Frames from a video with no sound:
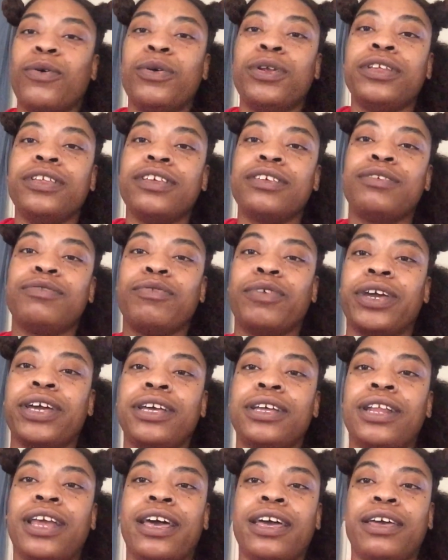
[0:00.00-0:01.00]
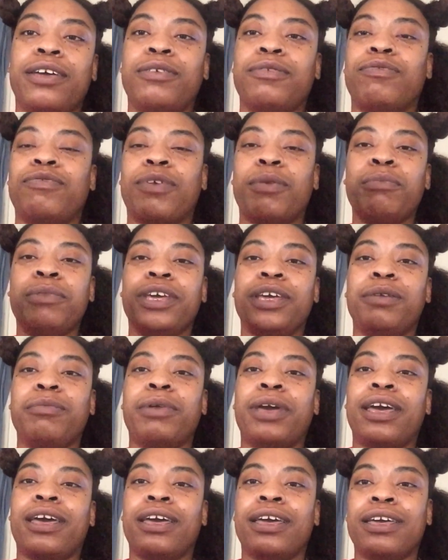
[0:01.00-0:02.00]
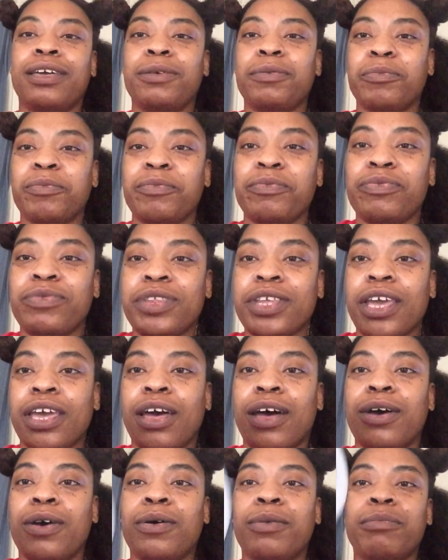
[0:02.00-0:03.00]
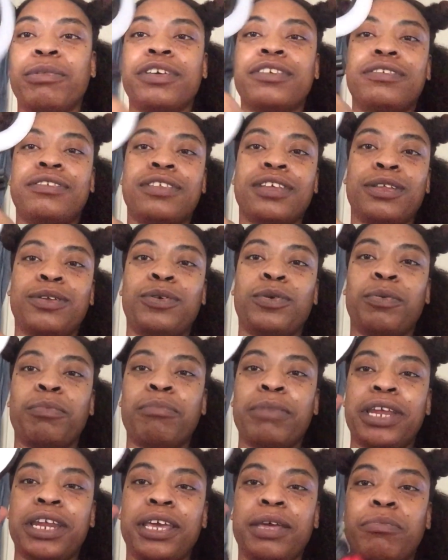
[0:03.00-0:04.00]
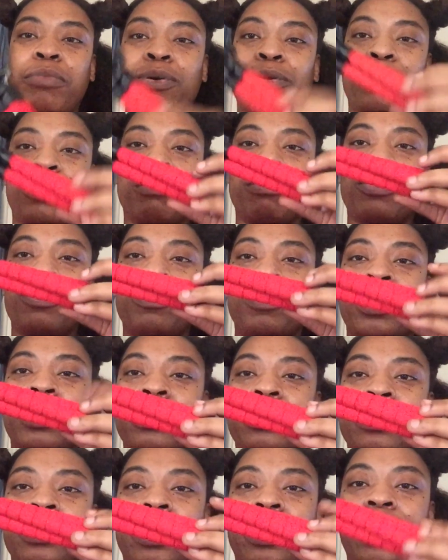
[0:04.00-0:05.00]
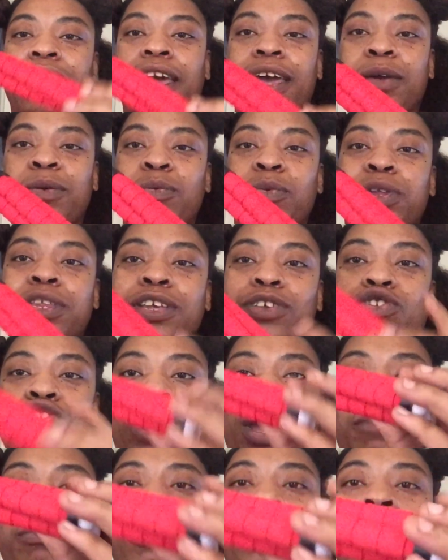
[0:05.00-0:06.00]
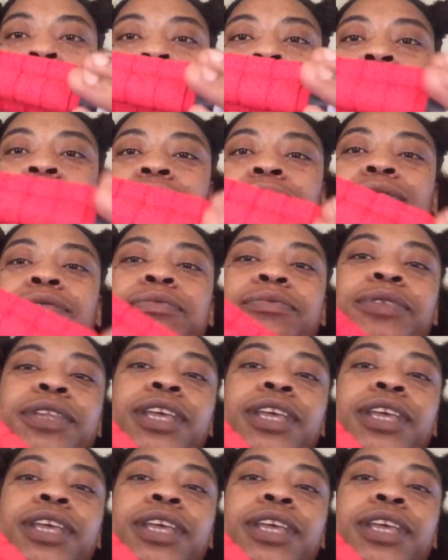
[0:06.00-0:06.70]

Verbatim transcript: ordered this ring light from eBay. It's the little mini portable one. It came with a tripod,